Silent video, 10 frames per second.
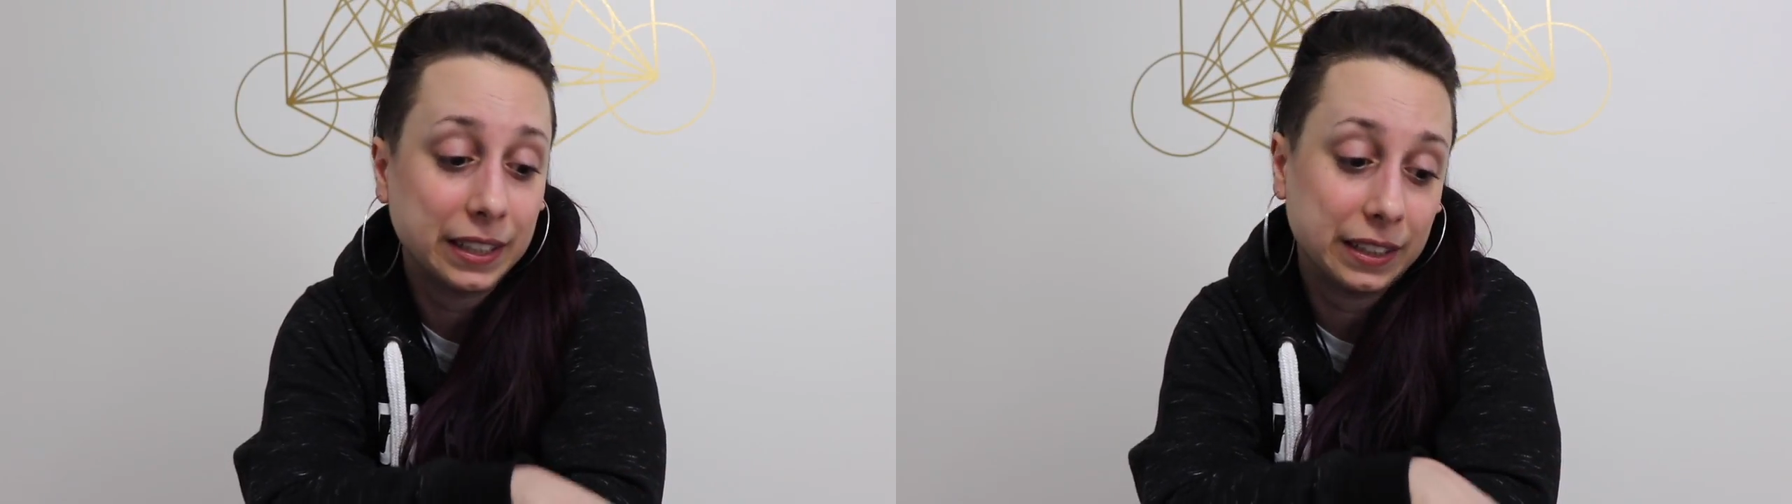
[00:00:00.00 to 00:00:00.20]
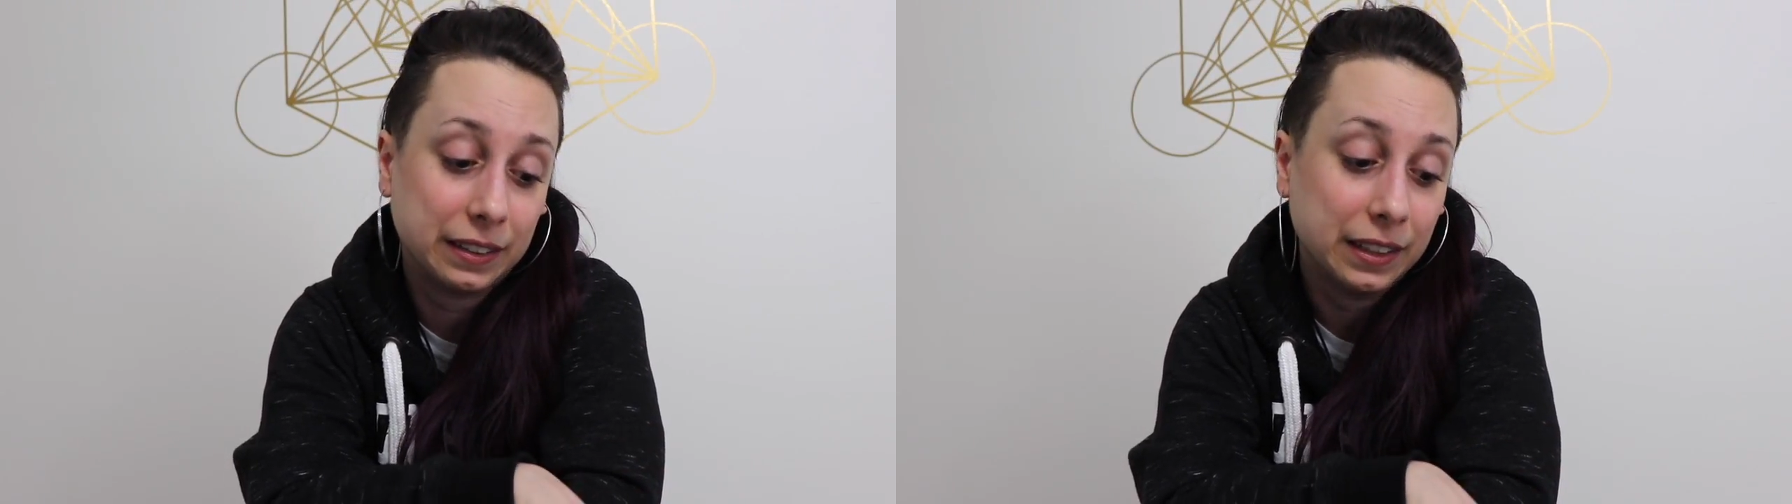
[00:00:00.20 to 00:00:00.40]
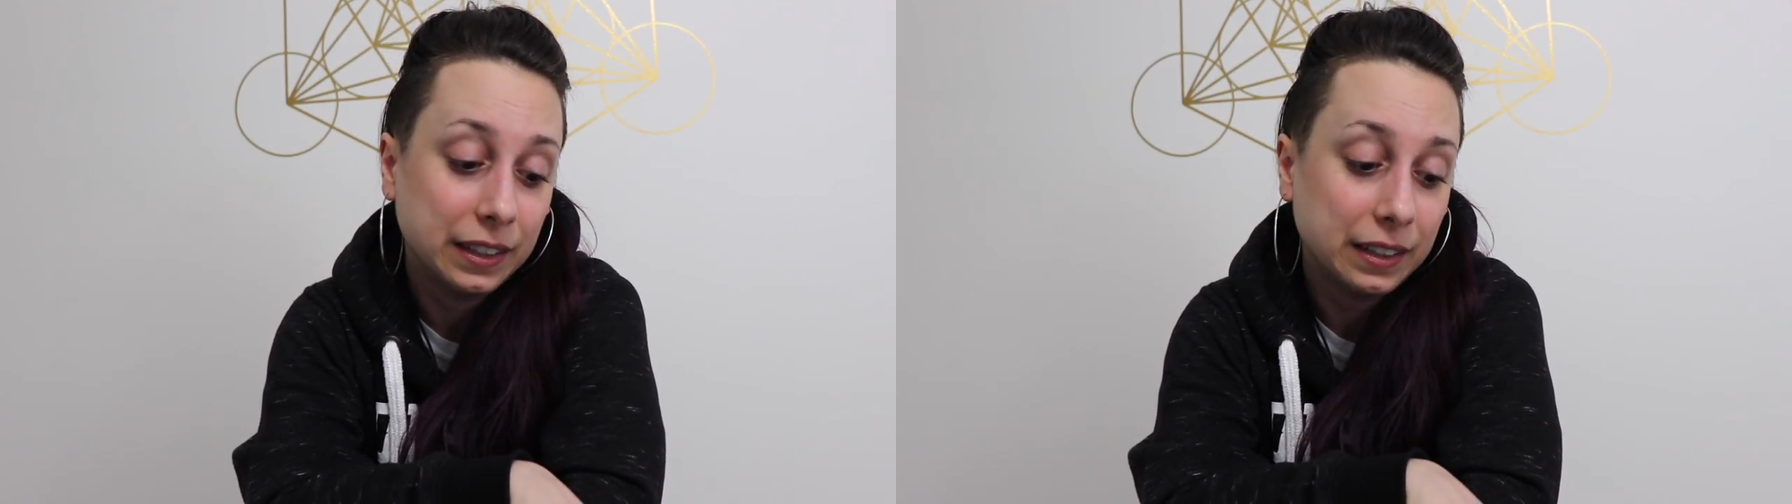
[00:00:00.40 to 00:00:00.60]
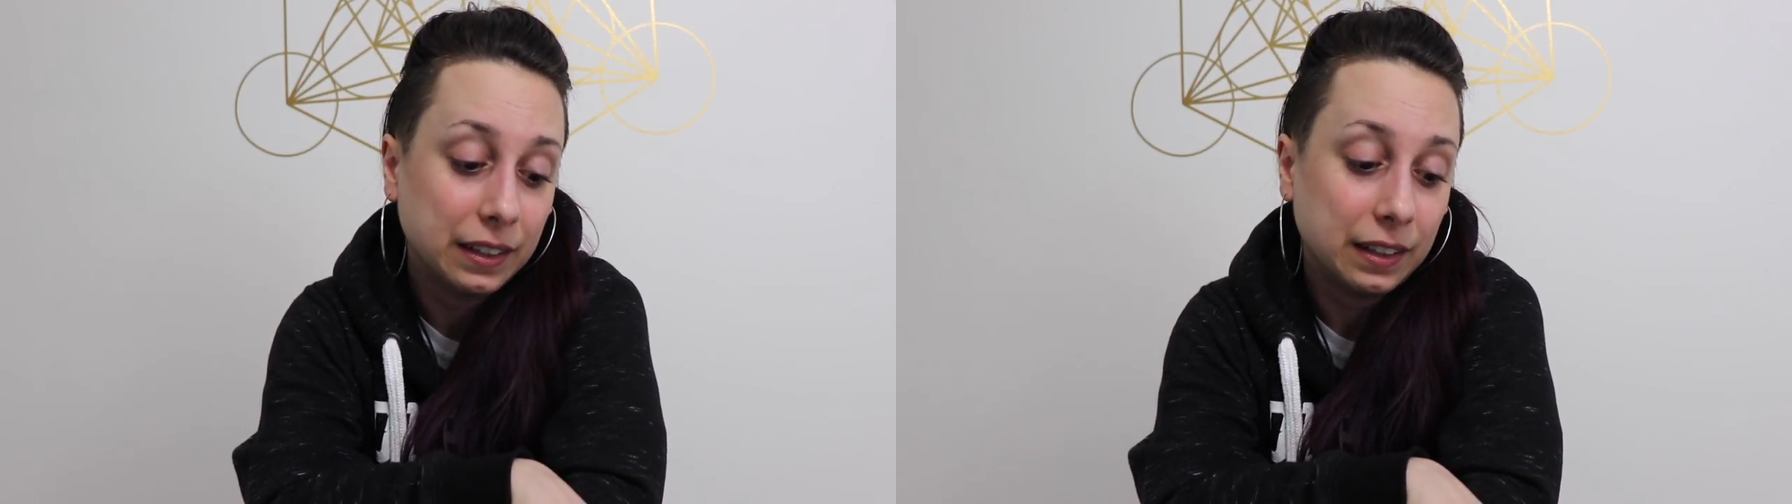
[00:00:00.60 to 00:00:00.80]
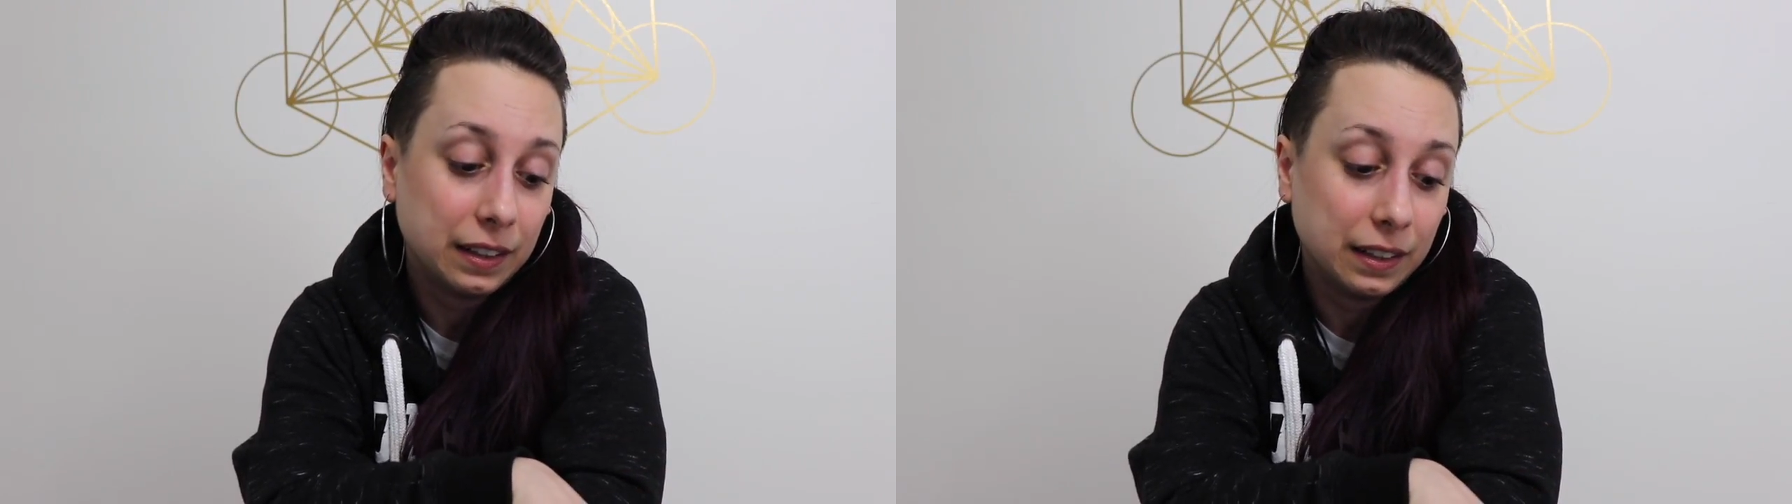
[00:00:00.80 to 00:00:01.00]

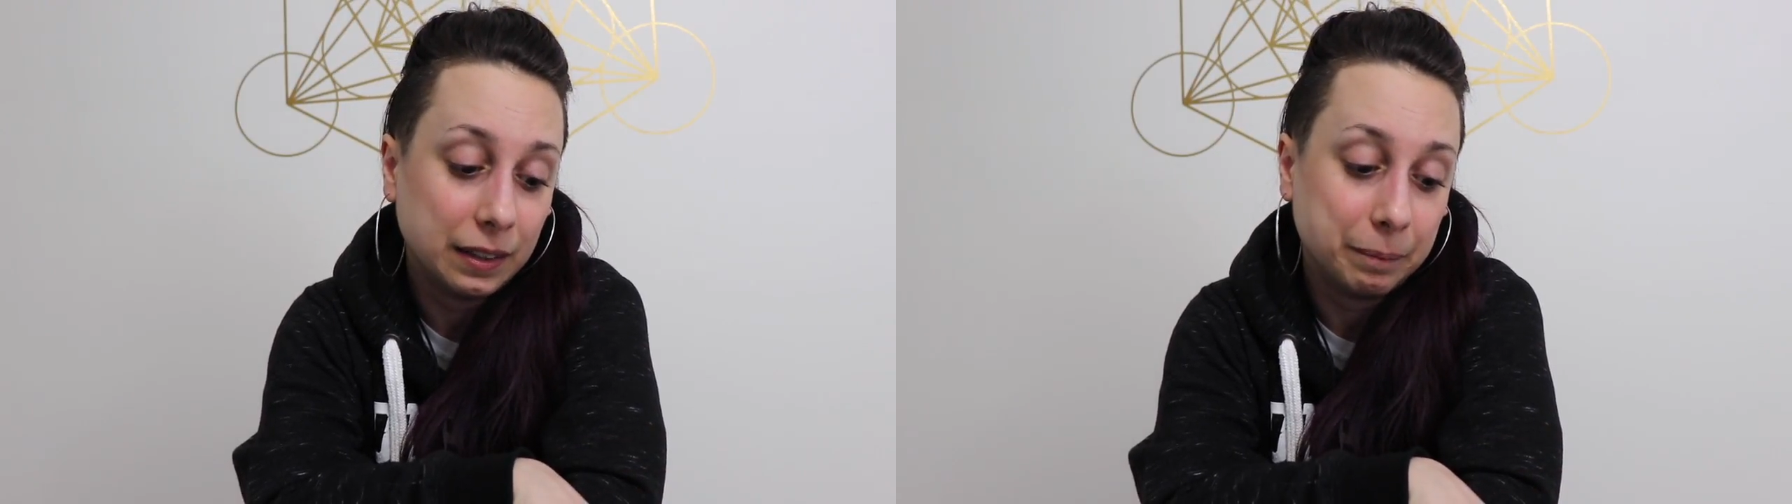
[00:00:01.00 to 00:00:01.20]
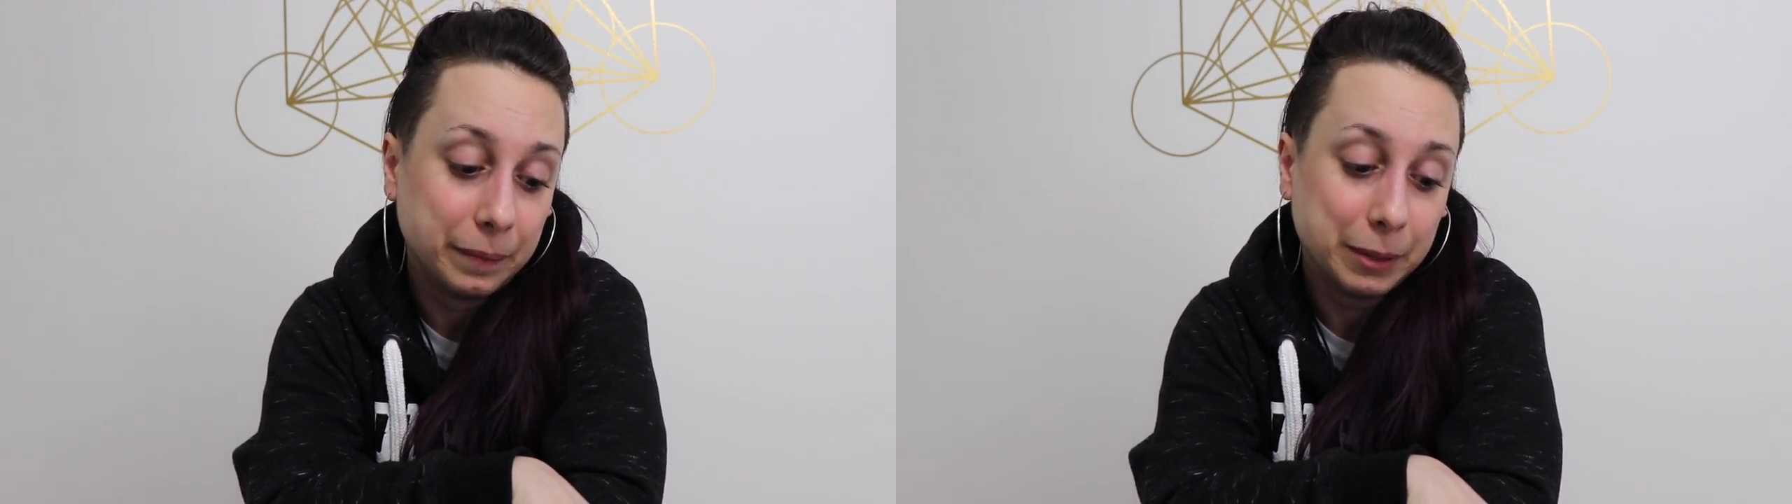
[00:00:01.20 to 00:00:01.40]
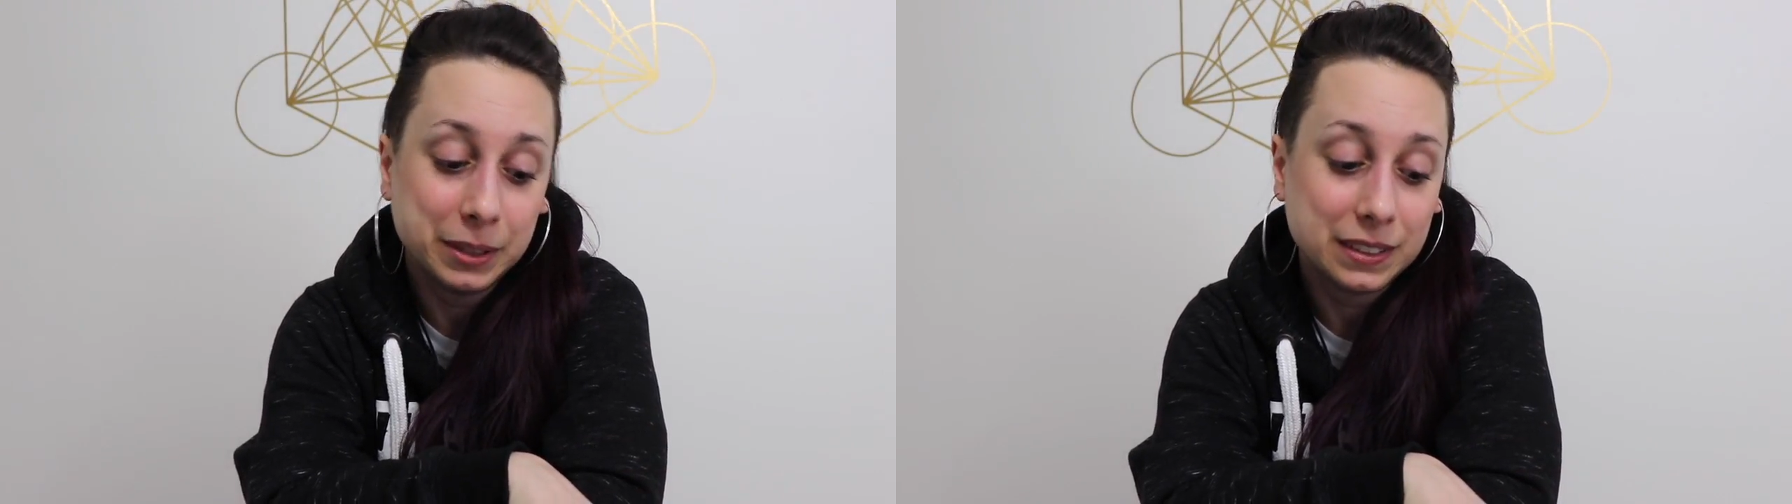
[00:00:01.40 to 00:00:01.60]
and maybe